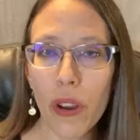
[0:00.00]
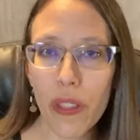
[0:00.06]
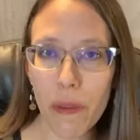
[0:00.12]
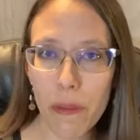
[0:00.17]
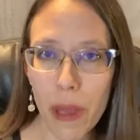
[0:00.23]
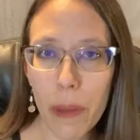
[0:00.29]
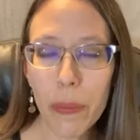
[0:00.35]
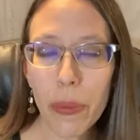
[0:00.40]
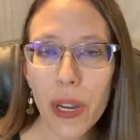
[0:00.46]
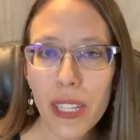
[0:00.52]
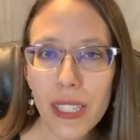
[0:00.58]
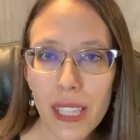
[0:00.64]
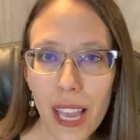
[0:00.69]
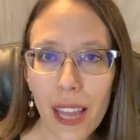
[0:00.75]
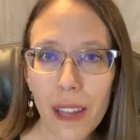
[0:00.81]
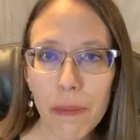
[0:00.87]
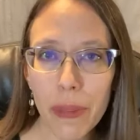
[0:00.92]
the membranes
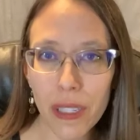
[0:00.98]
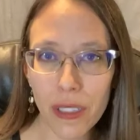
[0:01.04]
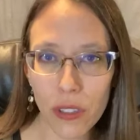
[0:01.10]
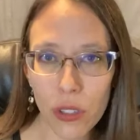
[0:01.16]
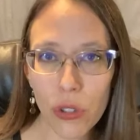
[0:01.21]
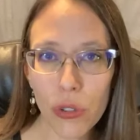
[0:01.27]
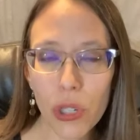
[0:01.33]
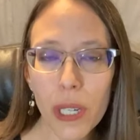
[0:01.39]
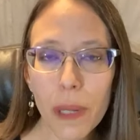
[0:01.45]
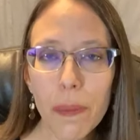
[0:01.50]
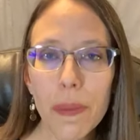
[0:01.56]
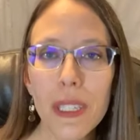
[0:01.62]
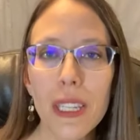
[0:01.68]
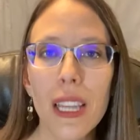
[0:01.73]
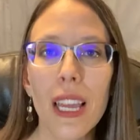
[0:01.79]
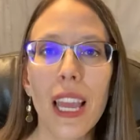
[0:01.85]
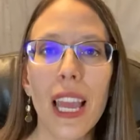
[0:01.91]
had been
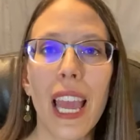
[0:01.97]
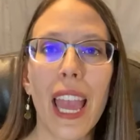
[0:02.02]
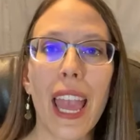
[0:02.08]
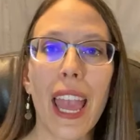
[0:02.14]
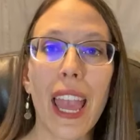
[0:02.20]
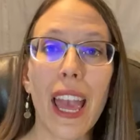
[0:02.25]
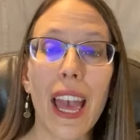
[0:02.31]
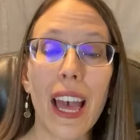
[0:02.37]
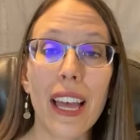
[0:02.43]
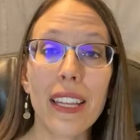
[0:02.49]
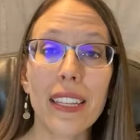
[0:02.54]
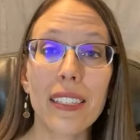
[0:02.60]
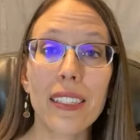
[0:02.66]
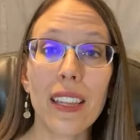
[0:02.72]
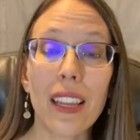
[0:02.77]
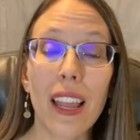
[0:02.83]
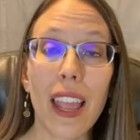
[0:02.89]
stripped,
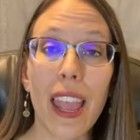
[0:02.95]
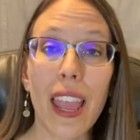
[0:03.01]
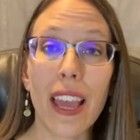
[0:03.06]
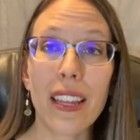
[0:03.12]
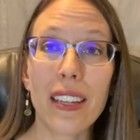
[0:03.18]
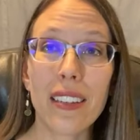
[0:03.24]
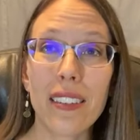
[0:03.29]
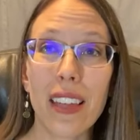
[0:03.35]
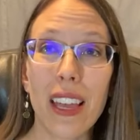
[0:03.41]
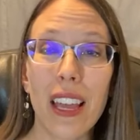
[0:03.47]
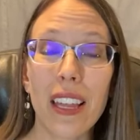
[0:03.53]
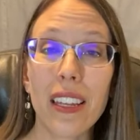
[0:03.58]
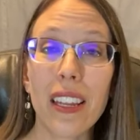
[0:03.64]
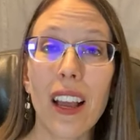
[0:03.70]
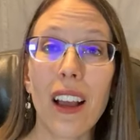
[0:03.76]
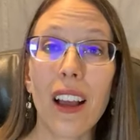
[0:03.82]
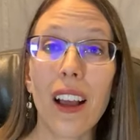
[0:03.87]
and
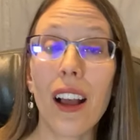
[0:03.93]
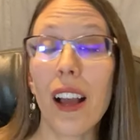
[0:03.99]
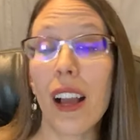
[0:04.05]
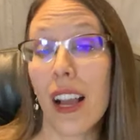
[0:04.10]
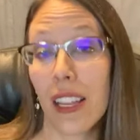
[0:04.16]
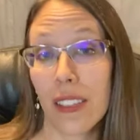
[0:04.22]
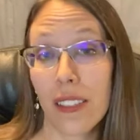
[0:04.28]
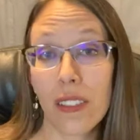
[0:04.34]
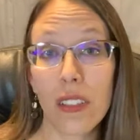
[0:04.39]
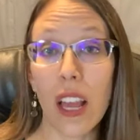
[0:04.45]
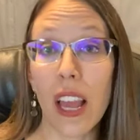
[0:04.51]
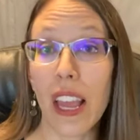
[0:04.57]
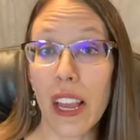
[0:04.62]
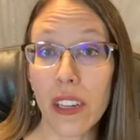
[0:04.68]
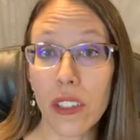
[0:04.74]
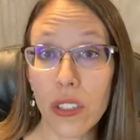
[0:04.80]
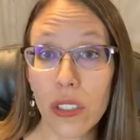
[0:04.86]
then I
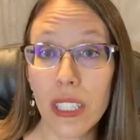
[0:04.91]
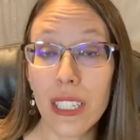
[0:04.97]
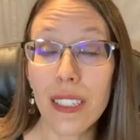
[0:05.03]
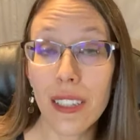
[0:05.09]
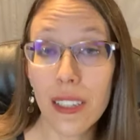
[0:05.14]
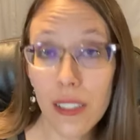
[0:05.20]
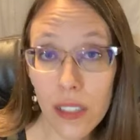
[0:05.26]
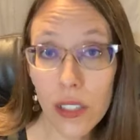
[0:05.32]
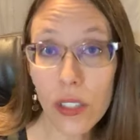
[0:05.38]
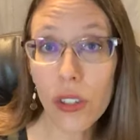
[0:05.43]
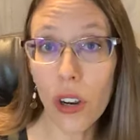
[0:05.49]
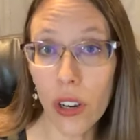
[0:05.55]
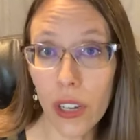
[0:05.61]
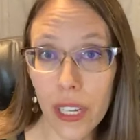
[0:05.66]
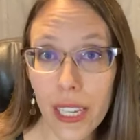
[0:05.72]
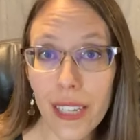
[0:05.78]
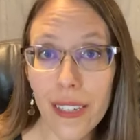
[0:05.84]
actually did
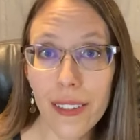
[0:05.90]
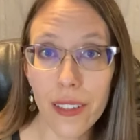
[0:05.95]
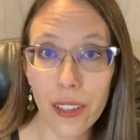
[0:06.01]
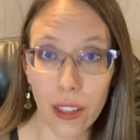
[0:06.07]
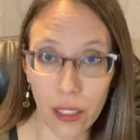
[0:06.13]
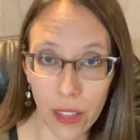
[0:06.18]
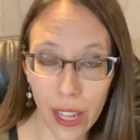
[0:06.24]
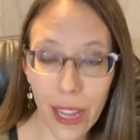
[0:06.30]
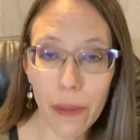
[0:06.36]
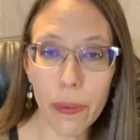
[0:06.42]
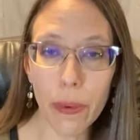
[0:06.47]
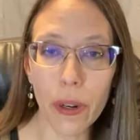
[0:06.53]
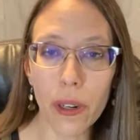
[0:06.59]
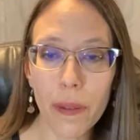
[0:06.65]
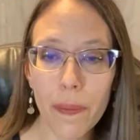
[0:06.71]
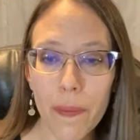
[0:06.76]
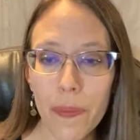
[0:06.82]
start into
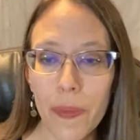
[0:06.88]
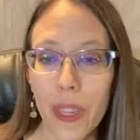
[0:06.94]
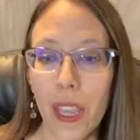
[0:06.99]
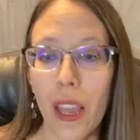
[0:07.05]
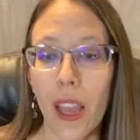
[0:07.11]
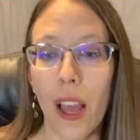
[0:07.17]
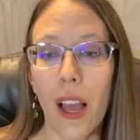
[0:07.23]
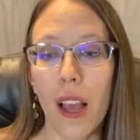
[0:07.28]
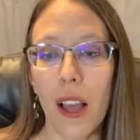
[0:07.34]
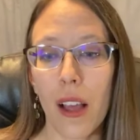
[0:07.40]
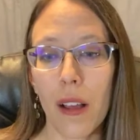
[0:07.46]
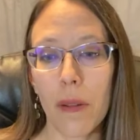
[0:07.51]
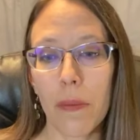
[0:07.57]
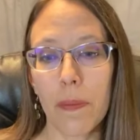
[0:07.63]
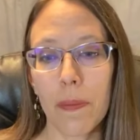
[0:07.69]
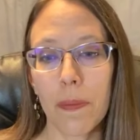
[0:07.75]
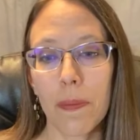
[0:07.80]
labor.
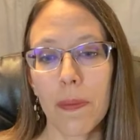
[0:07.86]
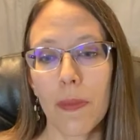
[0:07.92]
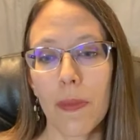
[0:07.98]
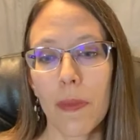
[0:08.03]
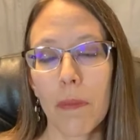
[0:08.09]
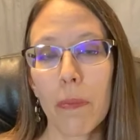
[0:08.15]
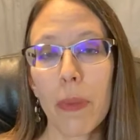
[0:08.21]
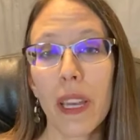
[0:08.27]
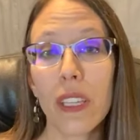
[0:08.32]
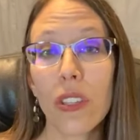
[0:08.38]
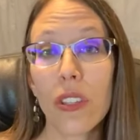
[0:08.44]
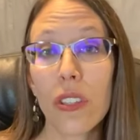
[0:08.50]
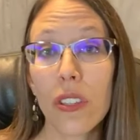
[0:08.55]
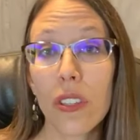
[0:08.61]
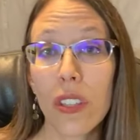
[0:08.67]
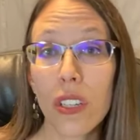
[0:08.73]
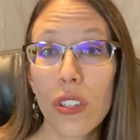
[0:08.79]
But
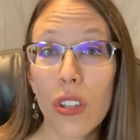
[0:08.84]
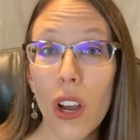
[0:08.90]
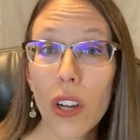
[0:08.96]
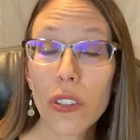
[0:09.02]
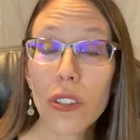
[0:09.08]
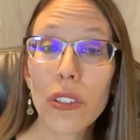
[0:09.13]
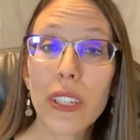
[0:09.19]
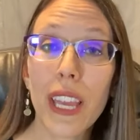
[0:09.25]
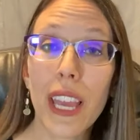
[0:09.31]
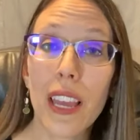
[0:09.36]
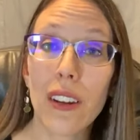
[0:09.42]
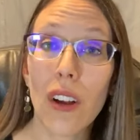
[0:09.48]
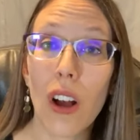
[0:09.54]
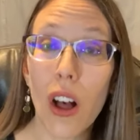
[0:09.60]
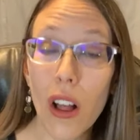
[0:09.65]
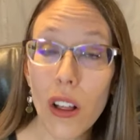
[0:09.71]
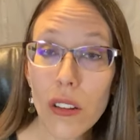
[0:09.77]
the doctor can
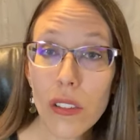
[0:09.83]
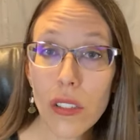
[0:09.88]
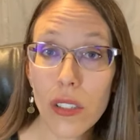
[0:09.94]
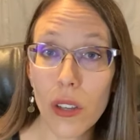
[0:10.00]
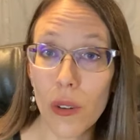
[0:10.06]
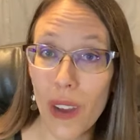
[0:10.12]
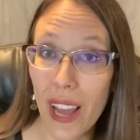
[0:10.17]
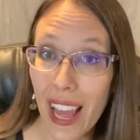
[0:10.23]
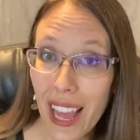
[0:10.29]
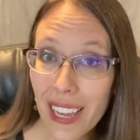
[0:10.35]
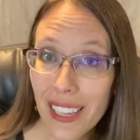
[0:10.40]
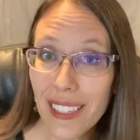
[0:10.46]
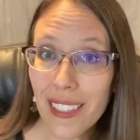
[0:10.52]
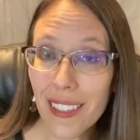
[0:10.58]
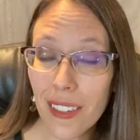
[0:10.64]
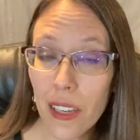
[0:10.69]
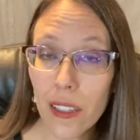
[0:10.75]
also
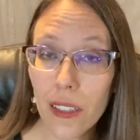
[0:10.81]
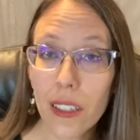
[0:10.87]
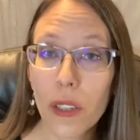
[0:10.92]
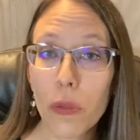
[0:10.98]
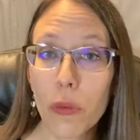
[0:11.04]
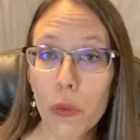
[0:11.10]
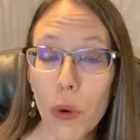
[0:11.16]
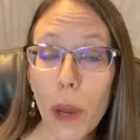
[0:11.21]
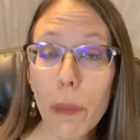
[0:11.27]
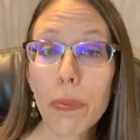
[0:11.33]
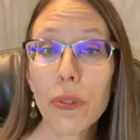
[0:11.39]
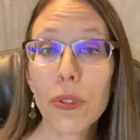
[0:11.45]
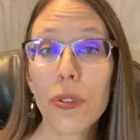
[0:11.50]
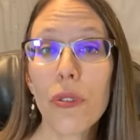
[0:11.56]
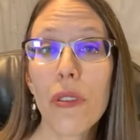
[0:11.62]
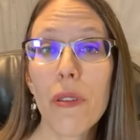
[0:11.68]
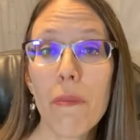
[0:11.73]
accidentally
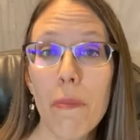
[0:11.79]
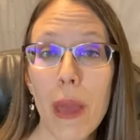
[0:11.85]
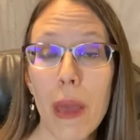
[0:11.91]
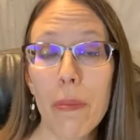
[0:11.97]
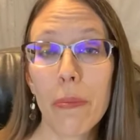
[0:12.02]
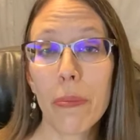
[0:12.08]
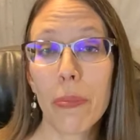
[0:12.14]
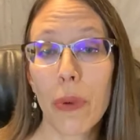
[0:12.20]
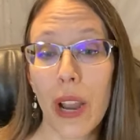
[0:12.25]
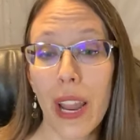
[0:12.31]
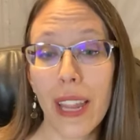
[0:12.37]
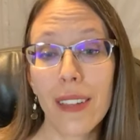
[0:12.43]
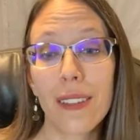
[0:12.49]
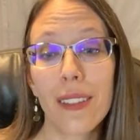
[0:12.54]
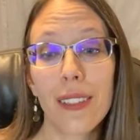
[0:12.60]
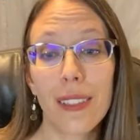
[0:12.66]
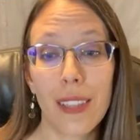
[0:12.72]
rupture the
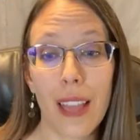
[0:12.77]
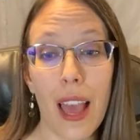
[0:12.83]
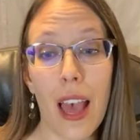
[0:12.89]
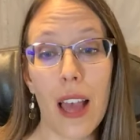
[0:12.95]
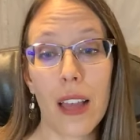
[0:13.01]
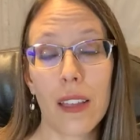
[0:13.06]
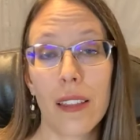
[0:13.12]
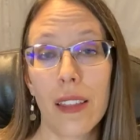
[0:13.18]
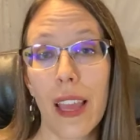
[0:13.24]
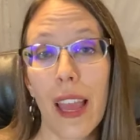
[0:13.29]
membrane sac.